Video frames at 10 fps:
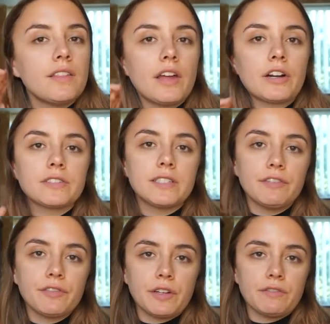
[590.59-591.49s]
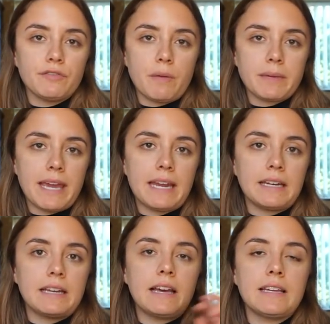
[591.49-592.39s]
that are different from
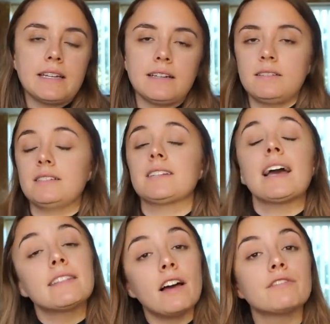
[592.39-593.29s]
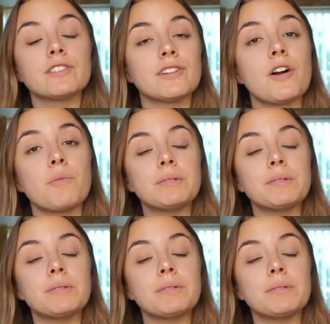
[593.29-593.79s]
Canada and England, I'd love to know.